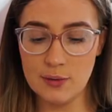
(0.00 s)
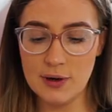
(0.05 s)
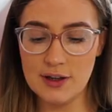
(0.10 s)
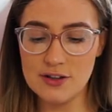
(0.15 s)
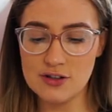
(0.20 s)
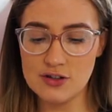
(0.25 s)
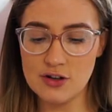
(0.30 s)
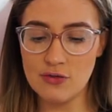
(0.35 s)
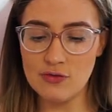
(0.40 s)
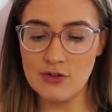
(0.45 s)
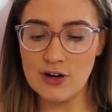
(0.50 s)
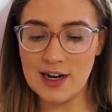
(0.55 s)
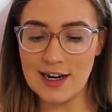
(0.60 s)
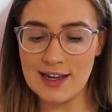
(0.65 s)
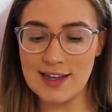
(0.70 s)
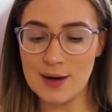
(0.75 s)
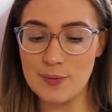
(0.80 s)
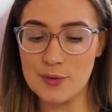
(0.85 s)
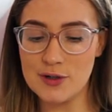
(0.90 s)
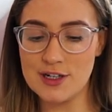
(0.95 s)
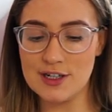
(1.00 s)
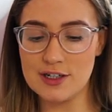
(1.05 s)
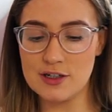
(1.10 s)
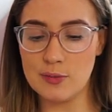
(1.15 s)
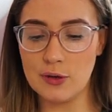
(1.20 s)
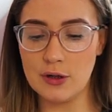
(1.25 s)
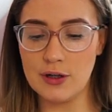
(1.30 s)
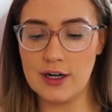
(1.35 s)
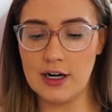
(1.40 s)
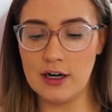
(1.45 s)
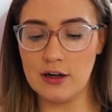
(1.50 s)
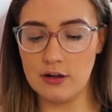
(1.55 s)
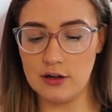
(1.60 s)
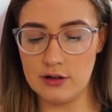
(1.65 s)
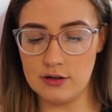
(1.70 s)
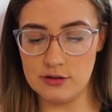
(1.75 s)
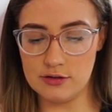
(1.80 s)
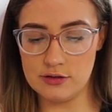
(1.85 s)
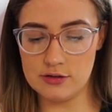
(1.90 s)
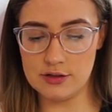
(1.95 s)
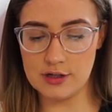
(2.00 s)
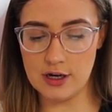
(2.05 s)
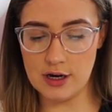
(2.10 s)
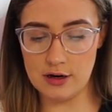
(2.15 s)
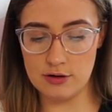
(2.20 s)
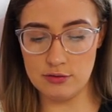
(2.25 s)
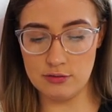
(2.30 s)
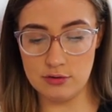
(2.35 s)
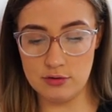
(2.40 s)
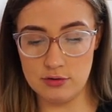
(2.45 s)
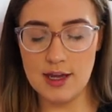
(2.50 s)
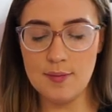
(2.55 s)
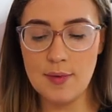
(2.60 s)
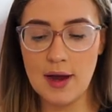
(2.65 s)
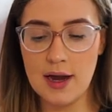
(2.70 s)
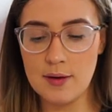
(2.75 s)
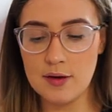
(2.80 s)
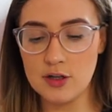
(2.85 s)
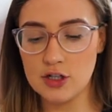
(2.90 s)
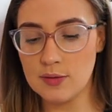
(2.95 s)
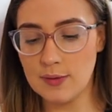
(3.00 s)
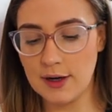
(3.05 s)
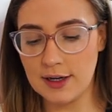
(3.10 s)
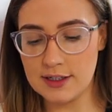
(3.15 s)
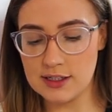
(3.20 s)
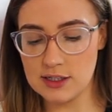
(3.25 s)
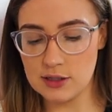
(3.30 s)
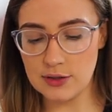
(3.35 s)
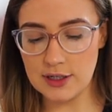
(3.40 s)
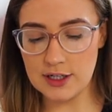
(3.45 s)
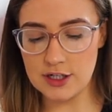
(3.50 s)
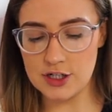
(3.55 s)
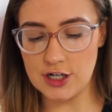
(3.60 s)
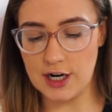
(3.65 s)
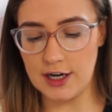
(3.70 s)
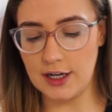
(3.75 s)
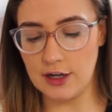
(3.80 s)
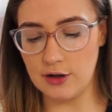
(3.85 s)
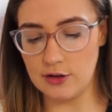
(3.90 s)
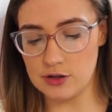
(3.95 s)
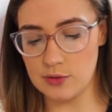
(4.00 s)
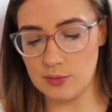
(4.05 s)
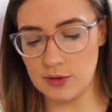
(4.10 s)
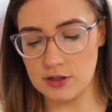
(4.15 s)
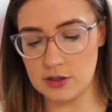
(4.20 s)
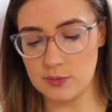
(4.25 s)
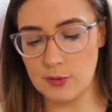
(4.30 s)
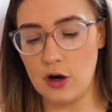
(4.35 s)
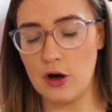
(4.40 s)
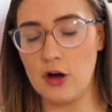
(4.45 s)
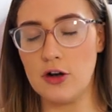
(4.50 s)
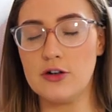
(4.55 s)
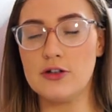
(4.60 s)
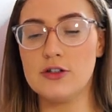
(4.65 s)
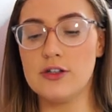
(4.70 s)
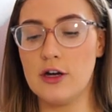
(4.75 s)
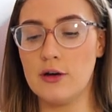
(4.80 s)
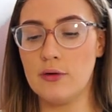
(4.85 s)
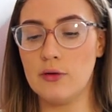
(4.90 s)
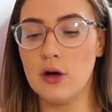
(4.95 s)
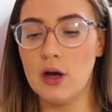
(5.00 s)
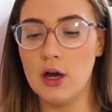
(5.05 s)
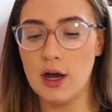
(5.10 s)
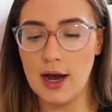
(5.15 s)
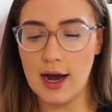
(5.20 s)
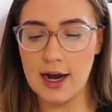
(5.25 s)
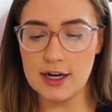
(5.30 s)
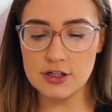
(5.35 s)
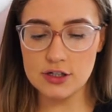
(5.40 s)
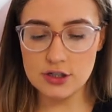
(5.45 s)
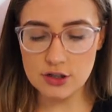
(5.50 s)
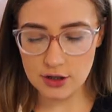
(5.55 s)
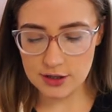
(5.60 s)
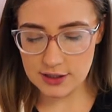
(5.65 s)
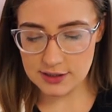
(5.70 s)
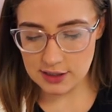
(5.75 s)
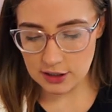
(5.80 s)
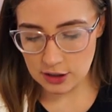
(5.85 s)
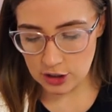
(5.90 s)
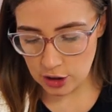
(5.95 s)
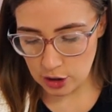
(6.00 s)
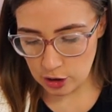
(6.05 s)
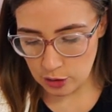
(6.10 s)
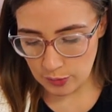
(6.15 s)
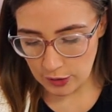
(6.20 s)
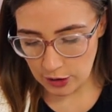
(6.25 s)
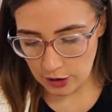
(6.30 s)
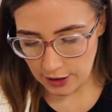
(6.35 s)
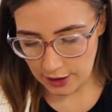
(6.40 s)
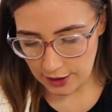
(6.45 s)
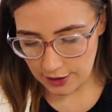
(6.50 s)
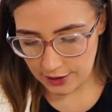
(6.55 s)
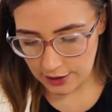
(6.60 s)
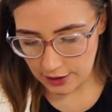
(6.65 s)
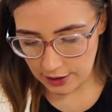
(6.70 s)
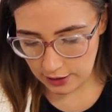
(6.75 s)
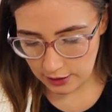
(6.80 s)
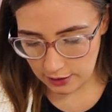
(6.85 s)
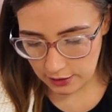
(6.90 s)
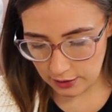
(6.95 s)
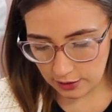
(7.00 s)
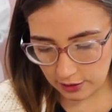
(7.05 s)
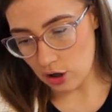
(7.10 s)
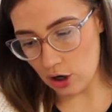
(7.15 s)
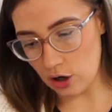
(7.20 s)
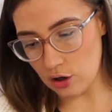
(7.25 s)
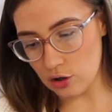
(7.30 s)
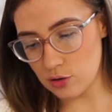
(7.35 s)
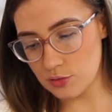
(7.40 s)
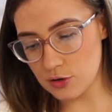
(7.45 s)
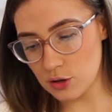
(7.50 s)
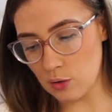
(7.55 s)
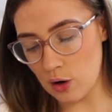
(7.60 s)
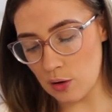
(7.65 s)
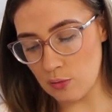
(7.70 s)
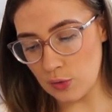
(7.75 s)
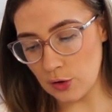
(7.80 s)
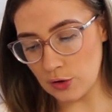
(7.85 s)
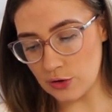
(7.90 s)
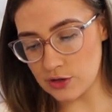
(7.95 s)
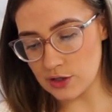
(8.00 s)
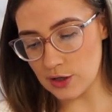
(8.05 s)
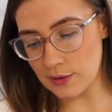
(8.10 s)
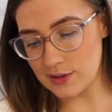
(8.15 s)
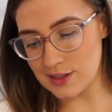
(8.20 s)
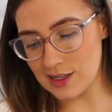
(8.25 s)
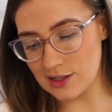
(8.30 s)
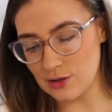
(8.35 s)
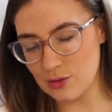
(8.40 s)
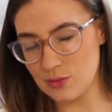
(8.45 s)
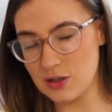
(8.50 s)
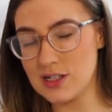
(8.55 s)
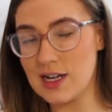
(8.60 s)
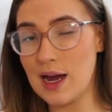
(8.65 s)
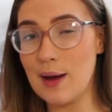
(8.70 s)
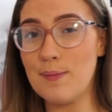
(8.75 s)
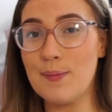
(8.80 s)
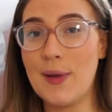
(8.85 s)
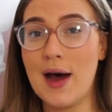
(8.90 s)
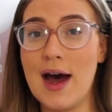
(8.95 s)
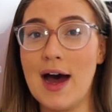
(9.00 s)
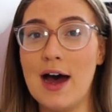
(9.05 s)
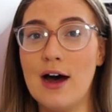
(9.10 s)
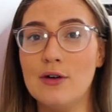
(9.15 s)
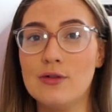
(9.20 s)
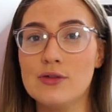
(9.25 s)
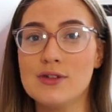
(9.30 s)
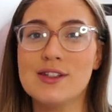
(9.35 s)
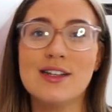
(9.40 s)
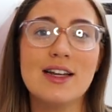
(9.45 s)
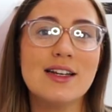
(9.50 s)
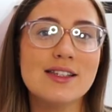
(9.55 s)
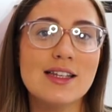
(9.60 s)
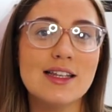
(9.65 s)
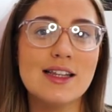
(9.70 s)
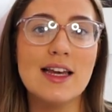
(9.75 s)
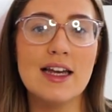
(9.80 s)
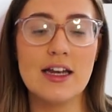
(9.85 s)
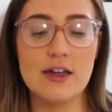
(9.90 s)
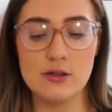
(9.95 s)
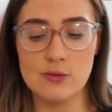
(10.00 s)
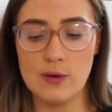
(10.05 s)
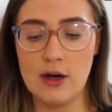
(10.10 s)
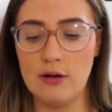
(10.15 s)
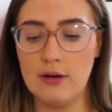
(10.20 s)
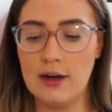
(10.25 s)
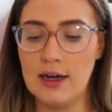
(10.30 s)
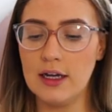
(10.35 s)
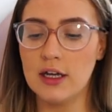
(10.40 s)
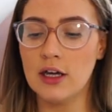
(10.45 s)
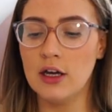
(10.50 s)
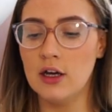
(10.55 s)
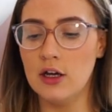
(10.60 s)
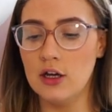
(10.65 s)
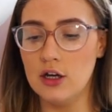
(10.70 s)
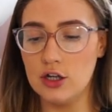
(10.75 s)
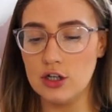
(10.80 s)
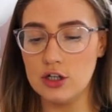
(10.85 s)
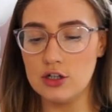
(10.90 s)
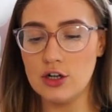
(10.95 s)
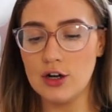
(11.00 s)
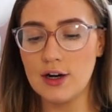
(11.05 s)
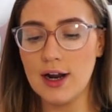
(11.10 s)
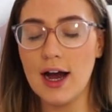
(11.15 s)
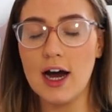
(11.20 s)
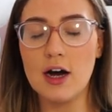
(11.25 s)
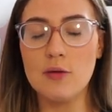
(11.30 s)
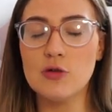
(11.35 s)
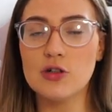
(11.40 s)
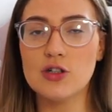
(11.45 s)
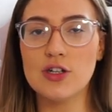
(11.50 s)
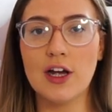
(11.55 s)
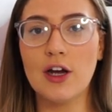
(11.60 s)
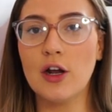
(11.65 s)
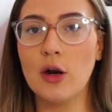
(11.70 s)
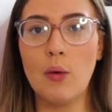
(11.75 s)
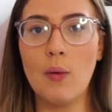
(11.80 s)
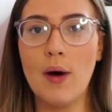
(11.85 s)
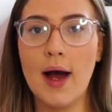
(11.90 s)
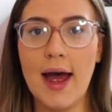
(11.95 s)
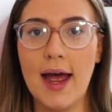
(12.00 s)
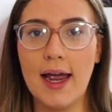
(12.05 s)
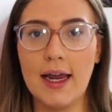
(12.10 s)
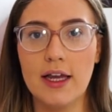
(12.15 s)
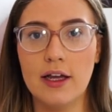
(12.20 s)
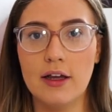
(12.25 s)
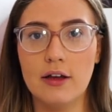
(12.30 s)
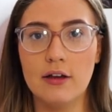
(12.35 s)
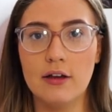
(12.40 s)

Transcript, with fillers: the weather's not really that predictable in England, so it might she might still need a jacket or something to put on. So I just got this in newborn, I think, or up to one month, so it says up to £10, and that's the thing as well, like, you don't know how much they're going to weigh.